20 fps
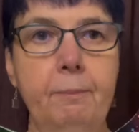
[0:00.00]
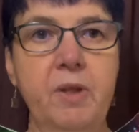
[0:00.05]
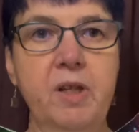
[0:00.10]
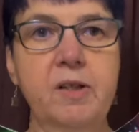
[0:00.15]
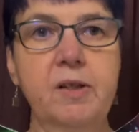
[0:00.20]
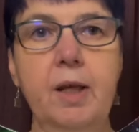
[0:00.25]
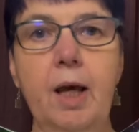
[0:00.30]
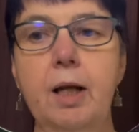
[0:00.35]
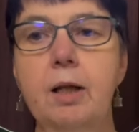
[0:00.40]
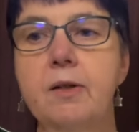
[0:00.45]
this
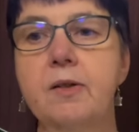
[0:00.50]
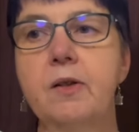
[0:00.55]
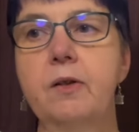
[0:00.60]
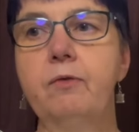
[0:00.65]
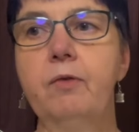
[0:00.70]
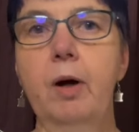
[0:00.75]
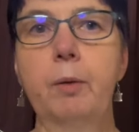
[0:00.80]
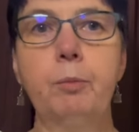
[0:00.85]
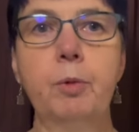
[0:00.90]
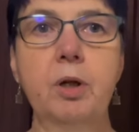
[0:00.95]
Galaxy
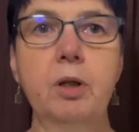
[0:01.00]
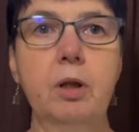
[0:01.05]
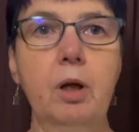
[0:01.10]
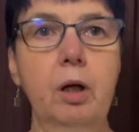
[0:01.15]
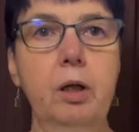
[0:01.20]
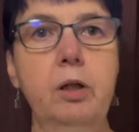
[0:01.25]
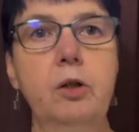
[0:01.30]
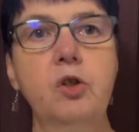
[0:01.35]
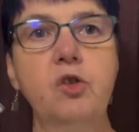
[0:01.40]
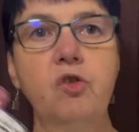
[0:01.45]
fabric that I
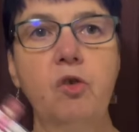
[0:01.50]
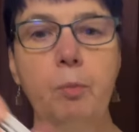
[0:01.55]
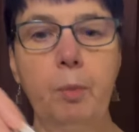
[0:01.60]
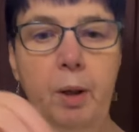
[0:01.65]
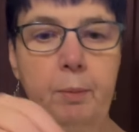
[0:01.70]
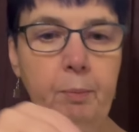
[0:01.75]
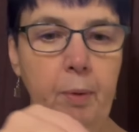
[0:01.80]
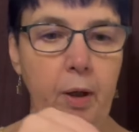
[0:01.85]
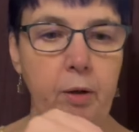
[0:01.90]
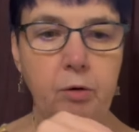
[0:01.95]
used for my
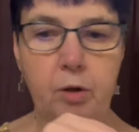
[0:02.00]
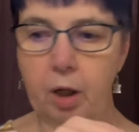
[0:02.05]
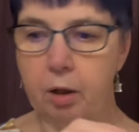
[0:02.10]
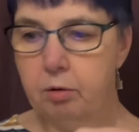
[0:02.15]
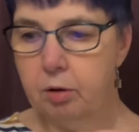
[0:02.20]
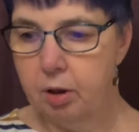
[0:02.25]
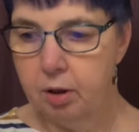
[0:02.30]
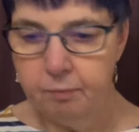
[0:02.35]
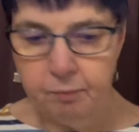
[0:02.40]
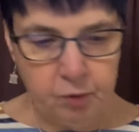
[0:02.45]
pogo
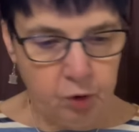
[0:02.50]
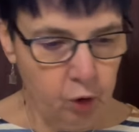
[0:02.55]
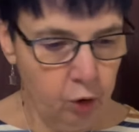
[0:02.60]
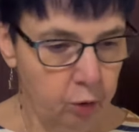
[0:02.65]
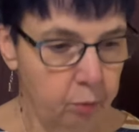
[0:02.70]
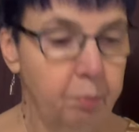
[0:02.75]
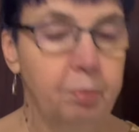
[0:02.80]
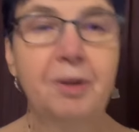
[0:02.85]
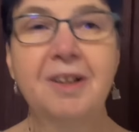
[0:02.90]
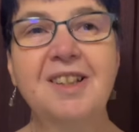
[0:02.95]
knit
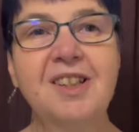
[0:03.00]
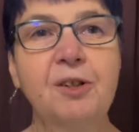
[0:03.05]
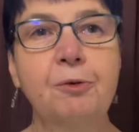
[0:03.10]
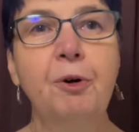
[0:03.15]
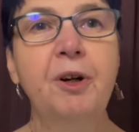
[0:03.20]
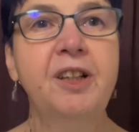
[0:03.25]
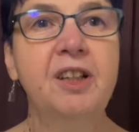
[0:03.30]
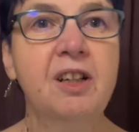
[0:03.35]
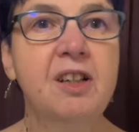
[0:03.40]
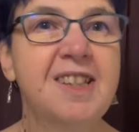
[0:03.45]
top. It's
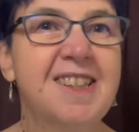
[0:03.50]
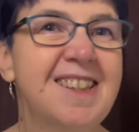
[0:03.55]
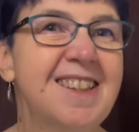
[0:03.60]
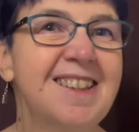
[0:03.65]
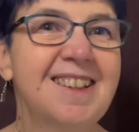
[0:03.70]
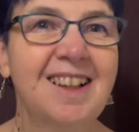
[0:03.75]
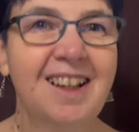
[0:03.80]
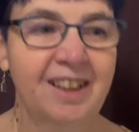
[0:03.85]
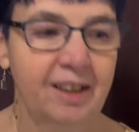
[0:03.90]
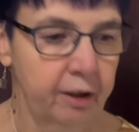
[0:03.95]
quite nice,
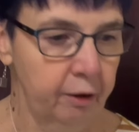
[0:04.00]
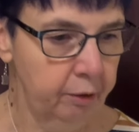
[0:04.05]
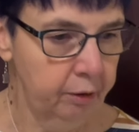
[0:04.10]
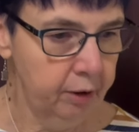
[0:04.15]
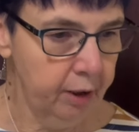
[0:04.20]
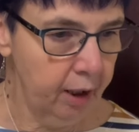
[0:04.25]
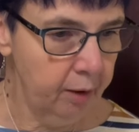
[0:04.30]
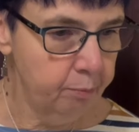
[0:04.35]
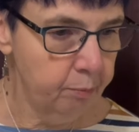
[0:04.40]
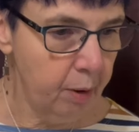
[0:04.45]
it's like going
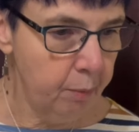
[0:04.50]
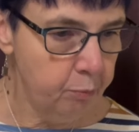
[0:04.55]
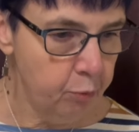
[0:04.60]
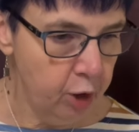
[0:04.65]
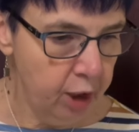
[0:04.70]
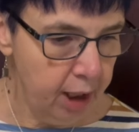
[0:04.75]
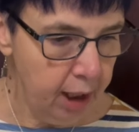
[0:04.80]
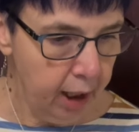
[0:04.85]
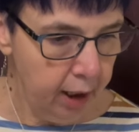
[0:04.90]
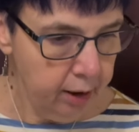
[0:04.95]
down
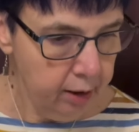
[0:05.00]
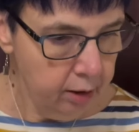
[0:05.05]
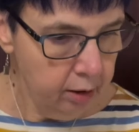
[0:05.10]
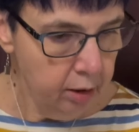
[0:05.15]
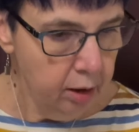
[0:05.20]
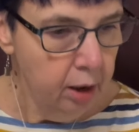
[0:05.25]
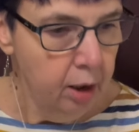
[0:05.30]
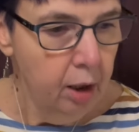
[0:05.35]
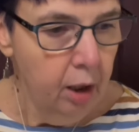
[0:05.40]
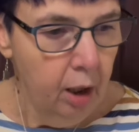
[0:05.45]
memory lane.
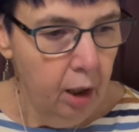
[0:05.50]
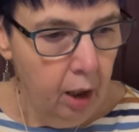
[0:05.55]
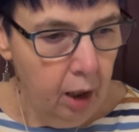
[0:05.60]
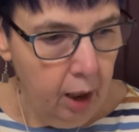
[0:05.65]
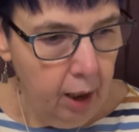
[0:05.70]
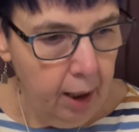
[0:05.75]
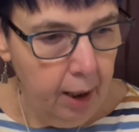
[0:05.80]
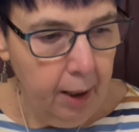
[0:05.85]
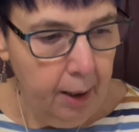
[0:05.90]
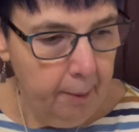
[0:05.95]

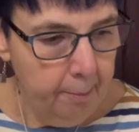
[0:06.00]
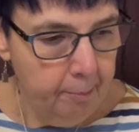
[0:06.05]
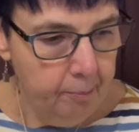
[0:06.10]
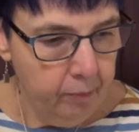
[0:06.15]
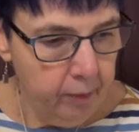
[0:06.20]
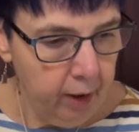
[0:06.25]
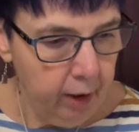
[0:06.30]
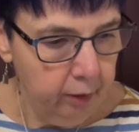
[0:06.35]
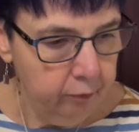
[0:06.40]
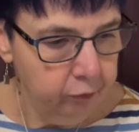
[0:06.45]

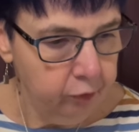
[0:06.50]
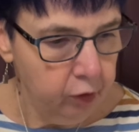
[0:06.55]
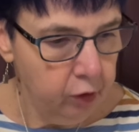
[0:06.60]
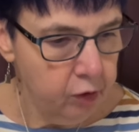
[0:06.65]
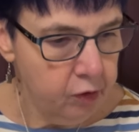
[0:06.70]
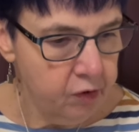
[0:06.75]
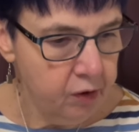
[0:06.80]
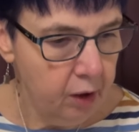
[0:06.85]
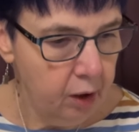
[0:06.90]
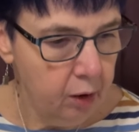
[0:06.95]
I've
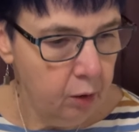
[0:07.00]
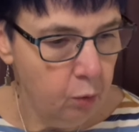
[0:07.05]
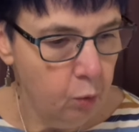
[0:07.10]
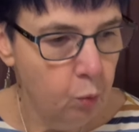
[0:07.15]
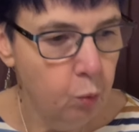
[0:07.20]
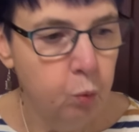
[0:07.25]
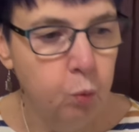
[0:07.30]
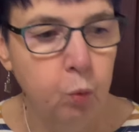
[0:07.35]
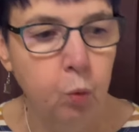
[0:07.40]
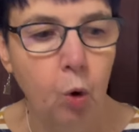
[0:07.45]
cut out
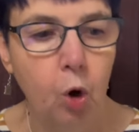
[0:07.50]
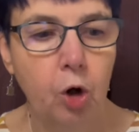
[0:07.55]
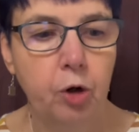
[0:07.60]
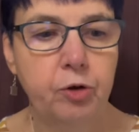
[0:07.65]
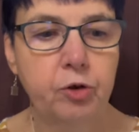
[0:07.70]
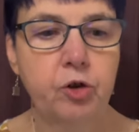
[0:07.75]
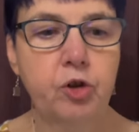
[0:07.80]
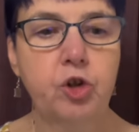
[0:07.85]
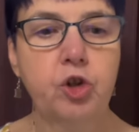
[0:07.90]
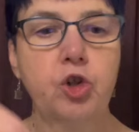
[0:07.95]

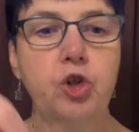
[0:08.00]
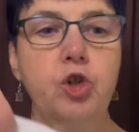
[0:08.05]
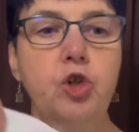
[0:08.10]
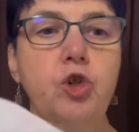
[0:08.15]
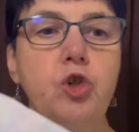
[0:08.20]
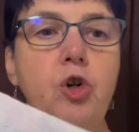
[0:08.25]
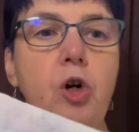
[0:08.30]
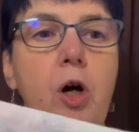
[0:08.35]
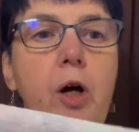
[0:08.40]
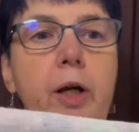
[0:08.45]
one
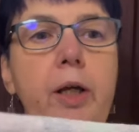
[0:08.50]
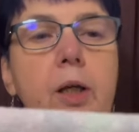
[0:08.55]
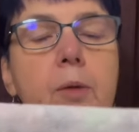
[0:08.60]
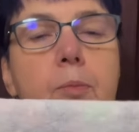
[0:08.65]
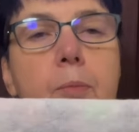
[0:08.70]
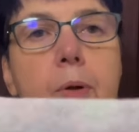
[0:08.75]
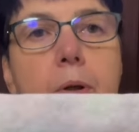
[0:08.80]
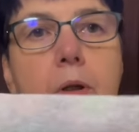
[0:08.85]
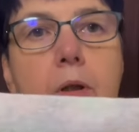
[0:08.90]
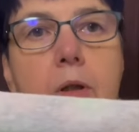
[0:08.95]

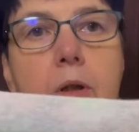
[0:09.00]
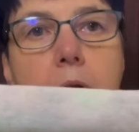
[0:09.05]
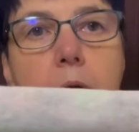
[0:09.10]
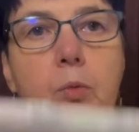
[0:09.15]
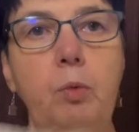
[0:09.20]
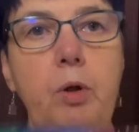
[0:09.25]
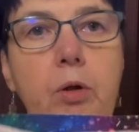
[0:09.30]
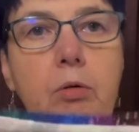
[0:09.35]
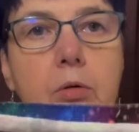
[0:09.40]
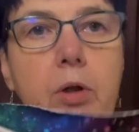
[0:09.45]
stripe that
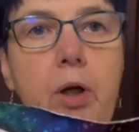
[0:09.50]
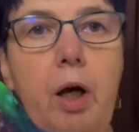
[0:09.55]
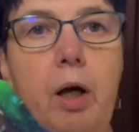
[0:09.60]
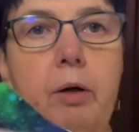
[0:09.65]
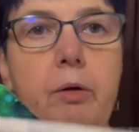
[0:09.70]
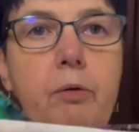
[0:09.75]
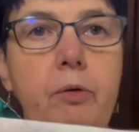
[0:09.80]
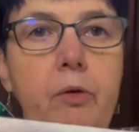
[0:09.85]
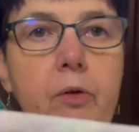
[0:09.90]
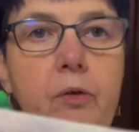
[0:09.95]
will
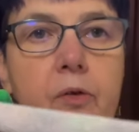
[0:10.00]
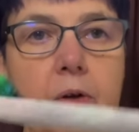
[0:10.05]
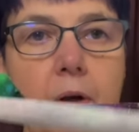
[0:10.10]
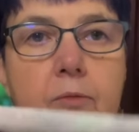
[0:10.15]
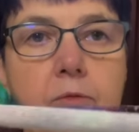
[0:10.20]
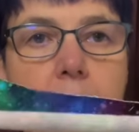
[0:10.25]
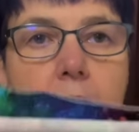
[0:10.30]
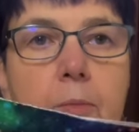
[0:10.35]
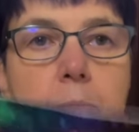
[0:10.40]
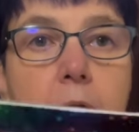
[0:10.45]
go, same
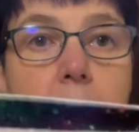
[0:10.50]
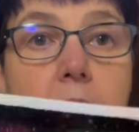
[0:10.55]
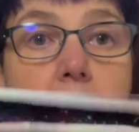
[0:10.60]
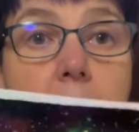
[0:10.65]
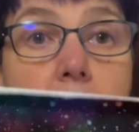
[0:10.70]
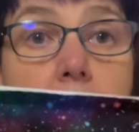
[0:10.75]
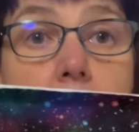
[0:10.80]
fabric,